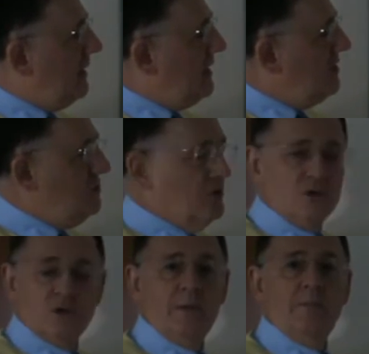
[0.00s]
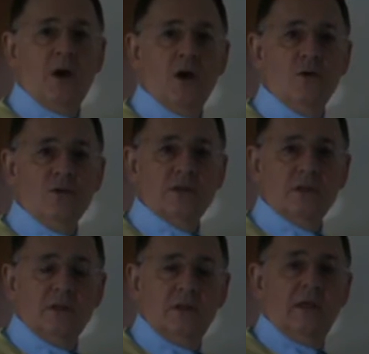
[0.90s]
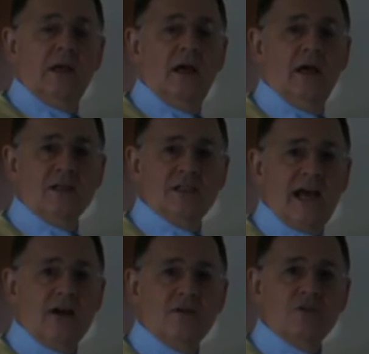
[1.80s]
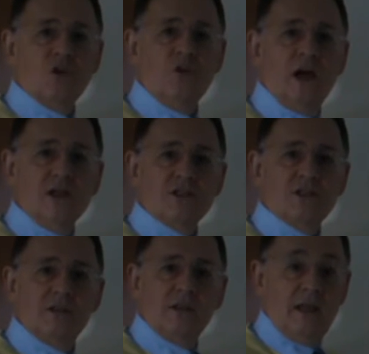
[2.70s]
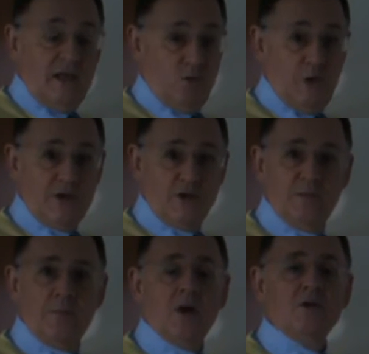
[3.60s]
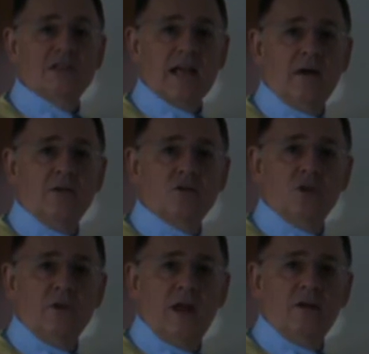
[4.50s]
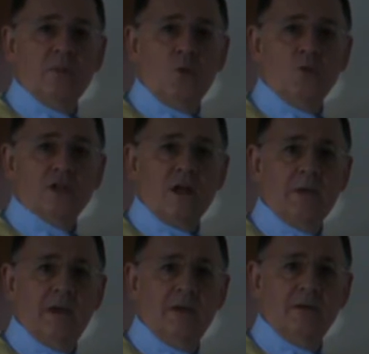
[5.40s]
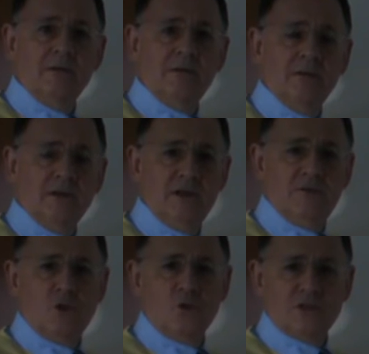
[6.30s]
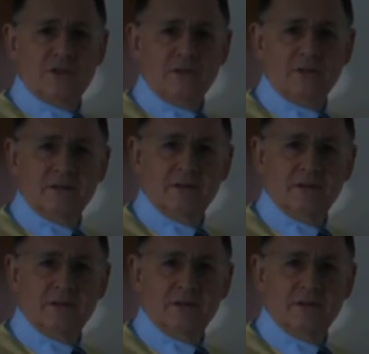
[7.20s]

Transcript: EU to impose tariffs on us if we could impose tariffs on their imports coming in? Of course not.